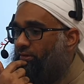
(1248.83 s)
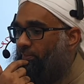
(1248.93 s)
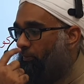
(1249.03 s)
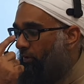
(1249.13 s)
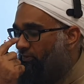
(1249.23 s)

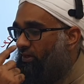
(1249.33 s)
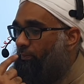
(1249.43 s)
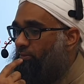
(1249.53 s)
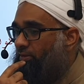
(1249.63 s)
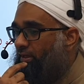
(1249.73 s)
Imam Abu Hanifa
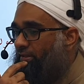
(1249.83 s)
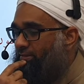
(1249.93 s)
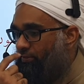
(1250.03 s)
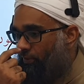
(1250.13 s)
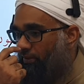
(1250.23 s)
rahmatullah alayhi
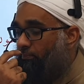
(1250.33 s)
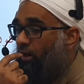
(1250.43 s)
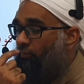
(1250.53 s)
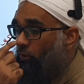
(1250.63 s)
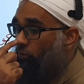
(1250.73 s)
says, well, the
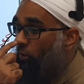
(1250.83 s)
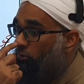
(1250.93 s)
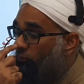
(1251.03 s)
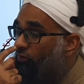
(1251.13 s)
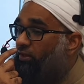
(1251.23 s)
mouth and nose are
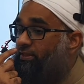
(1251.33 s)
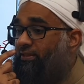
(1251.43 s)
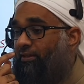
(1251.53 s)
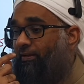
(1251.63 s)
also farad